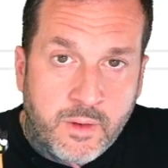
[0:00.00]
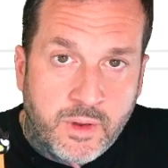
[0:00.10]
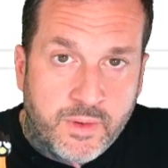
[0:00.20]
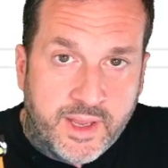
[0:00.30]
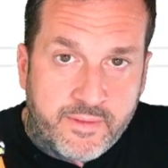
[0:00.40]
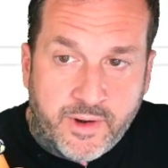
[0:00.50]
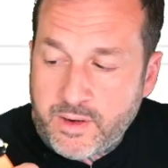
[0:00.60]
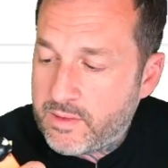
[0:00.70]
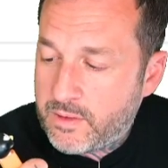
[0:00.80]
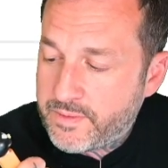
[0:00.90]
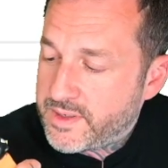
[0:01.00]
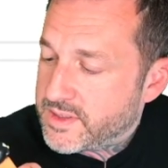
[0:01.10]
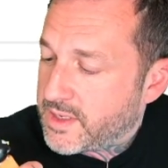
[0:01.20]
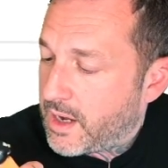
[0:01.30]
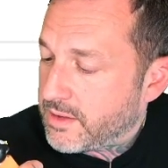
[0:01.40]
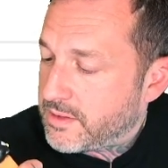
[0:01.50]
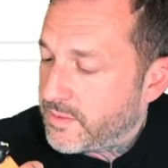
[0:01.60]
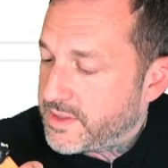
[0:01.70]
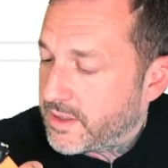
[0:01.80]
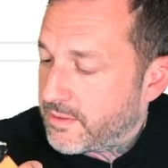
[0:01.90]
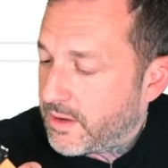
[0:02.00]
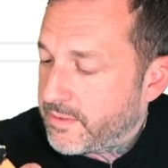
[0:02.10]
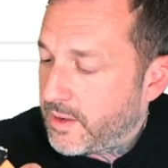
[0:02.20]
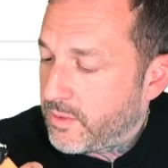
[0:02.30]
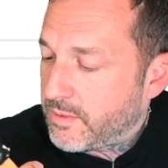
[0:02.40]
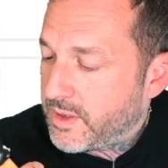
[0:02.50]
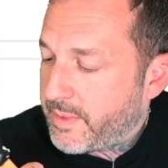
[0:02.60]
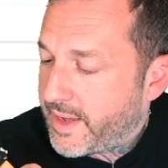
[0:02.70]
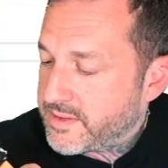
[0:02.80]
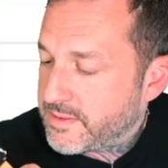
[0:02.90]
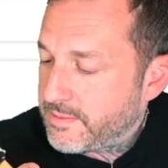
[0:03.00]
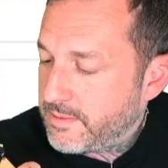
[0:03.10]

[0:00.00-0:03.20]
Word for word: We would get very lonely just talking to each other all day, wouldn't we, Bats?